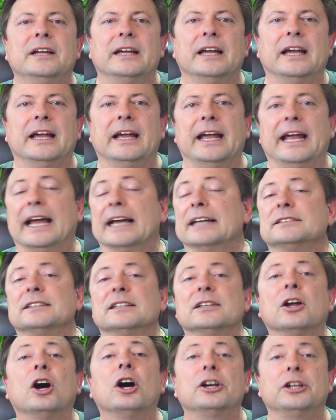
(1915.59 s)
as
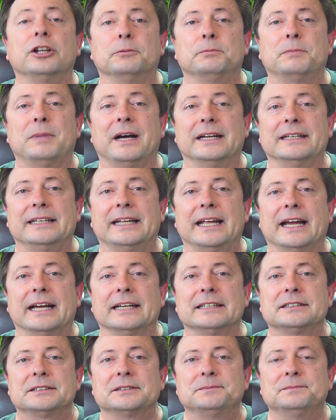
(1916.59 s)
an audio
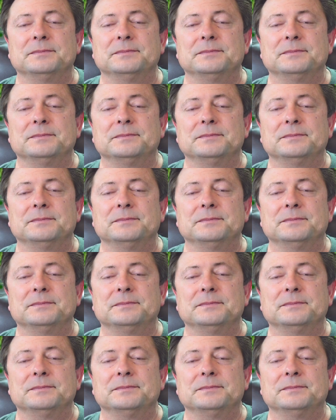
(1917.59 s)
podcast.